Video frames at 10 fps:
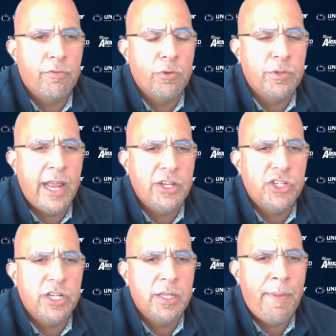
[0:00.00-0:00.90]
the
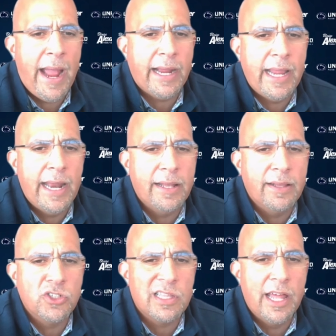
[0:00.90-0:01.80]
rotation in the back end
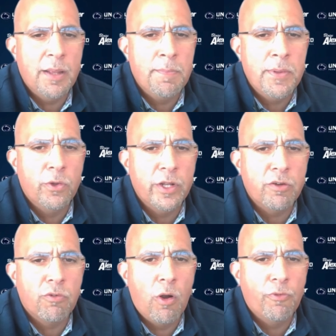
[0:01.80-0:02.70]
and just let it build
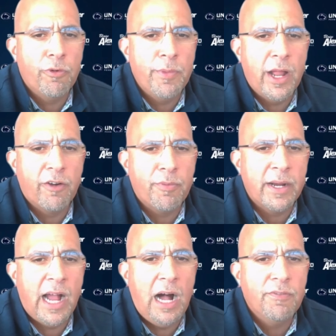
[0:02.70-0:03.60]
and grow from there
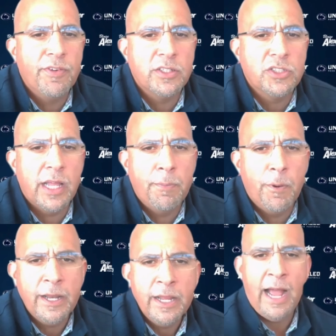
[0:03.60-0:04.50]
from a confidence
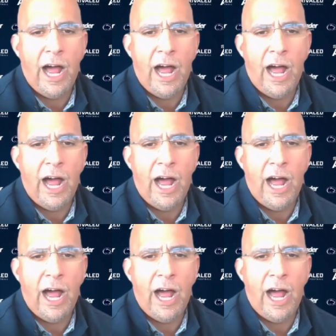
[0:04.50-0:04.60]
standpoint.